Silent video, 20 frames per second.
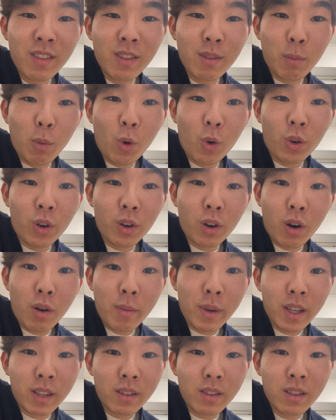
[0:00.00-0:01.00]
more
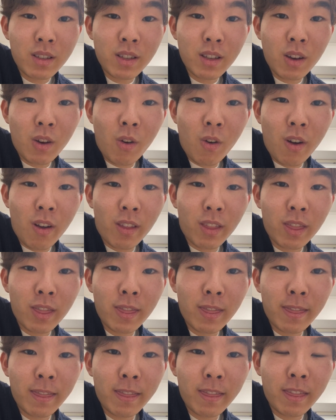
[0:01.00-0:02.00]
comment on
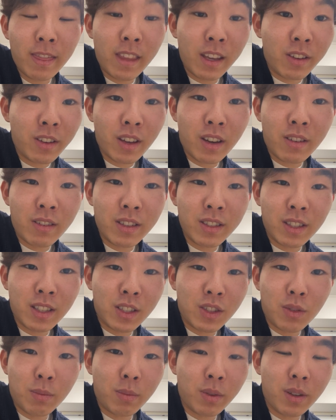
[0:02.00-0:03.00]
tech careers in
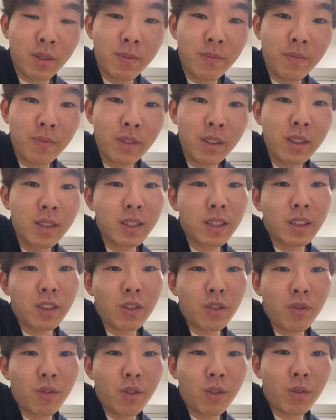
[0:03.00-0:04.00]
Japan. Thank
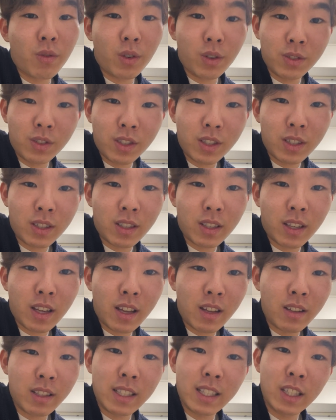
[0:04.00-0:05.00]
you for watching
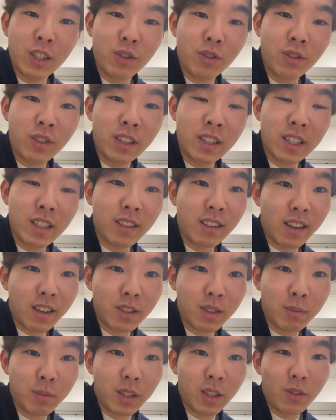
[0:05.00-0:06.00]
and see you in the
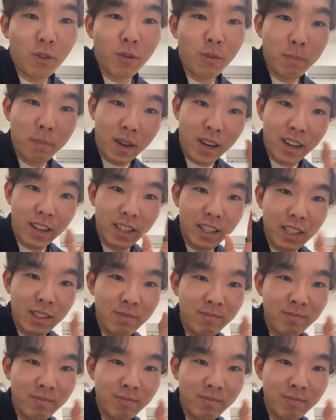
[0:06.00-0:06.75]
next video. Bye.